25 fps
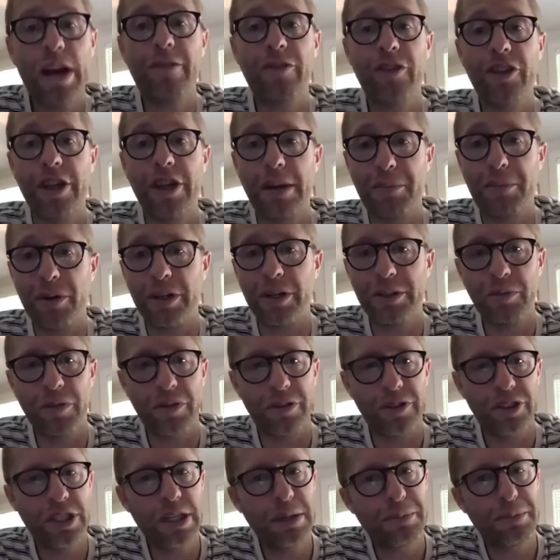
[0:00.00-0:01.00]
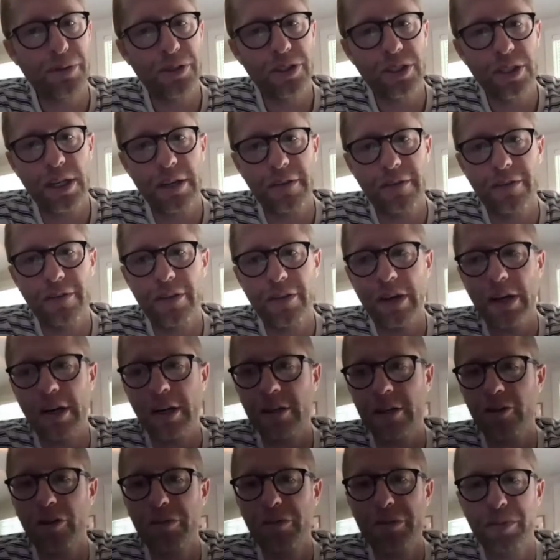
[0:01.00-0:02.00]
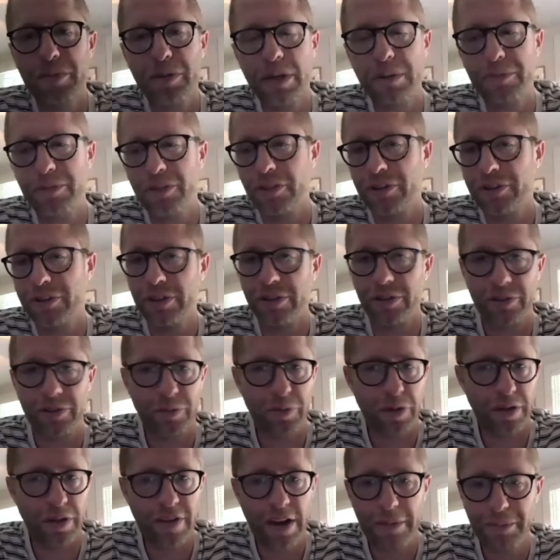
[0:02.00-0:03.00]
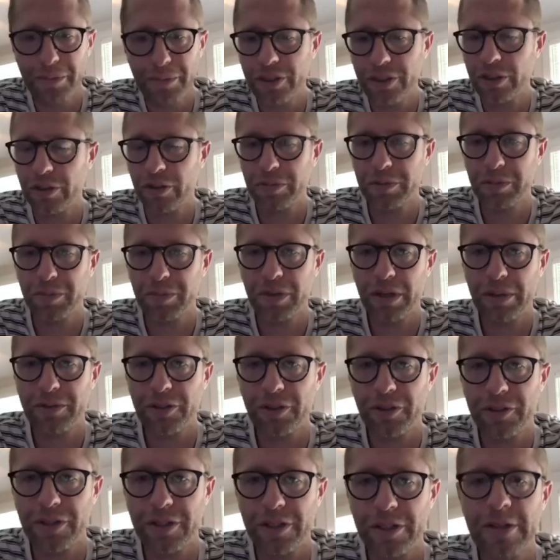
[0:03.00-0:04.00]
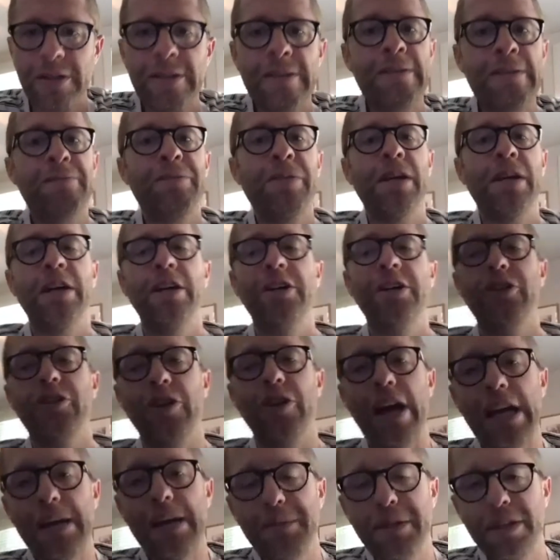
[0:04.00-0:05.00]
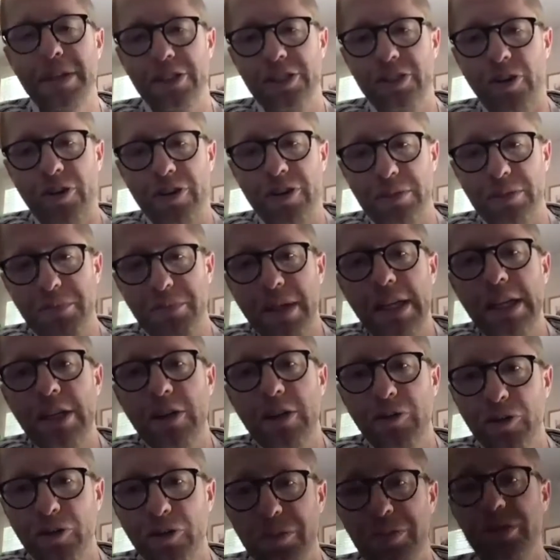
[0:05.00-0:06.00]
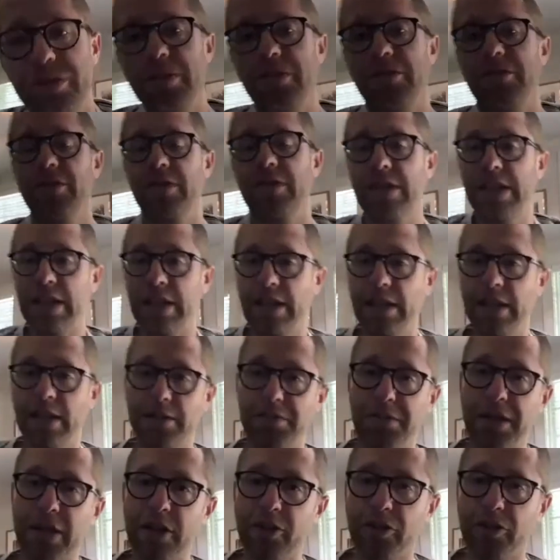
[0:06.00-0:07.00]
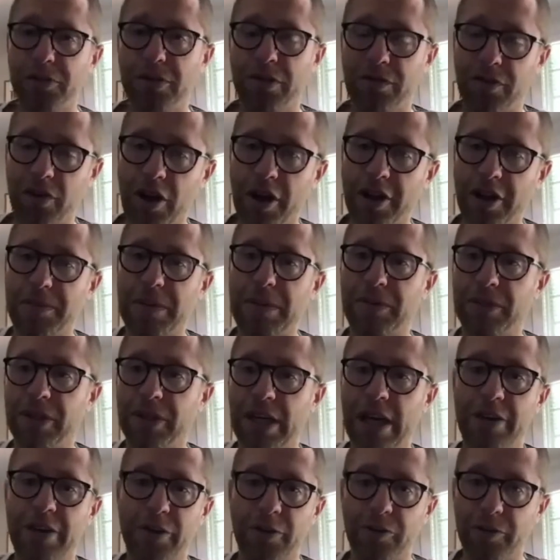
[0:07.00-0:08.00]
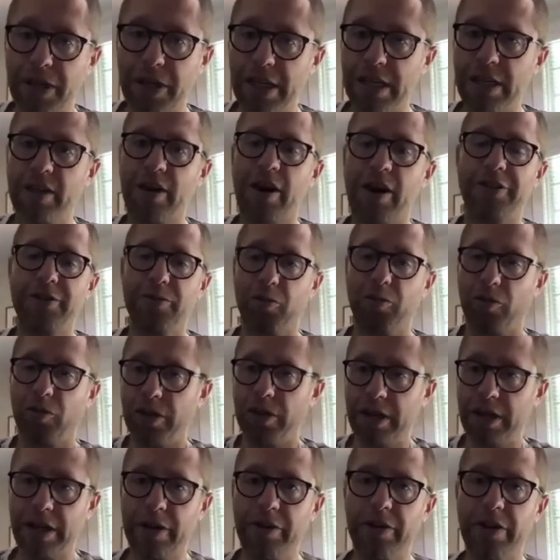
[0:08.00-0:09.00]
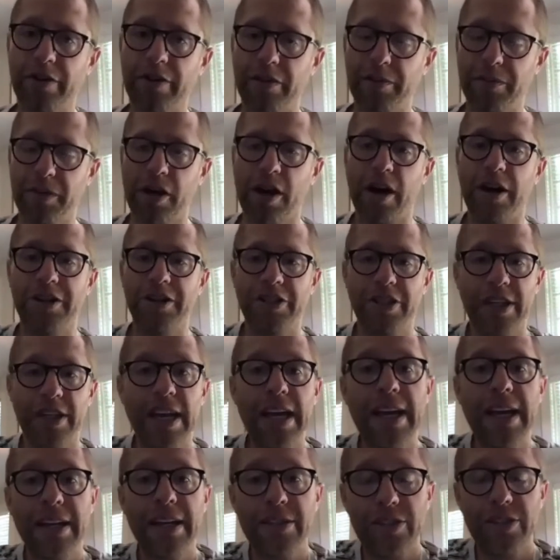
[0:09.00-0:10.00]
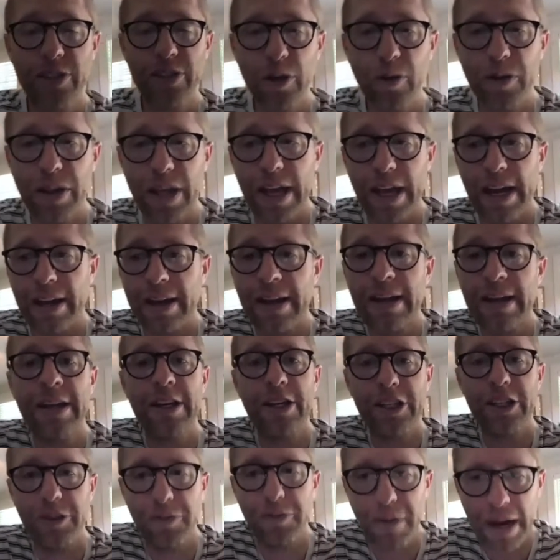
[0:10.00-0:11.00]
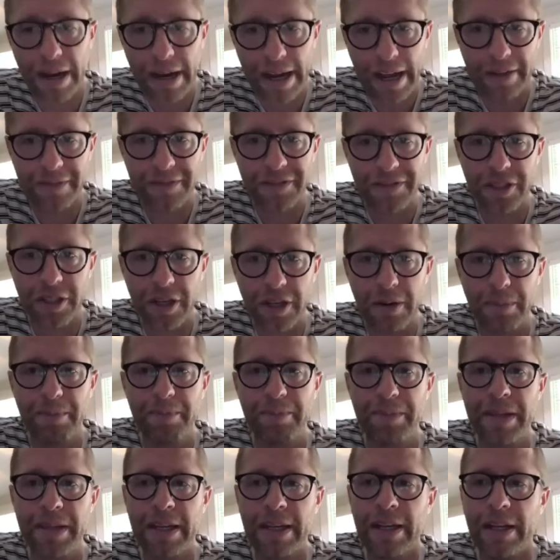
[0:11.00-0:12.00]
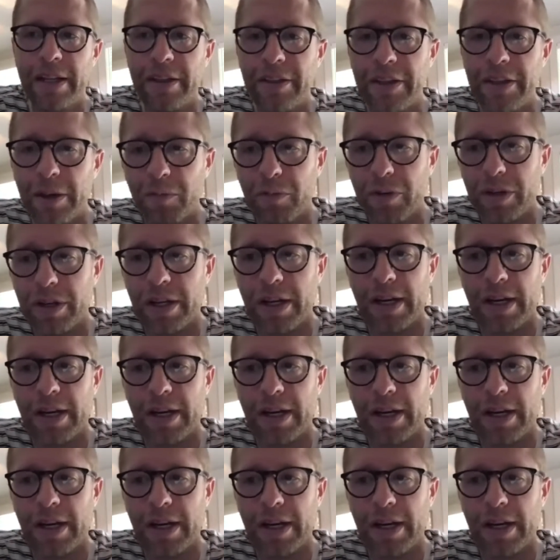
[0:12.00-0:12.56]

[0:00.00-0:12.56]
the number is, whether it's 10% of groups become churches or 25% of groups become churches, you're aiming to start as many groups of getting as many groups of lost people together, reading God's word and hearing from God as you can, so that you might have some that would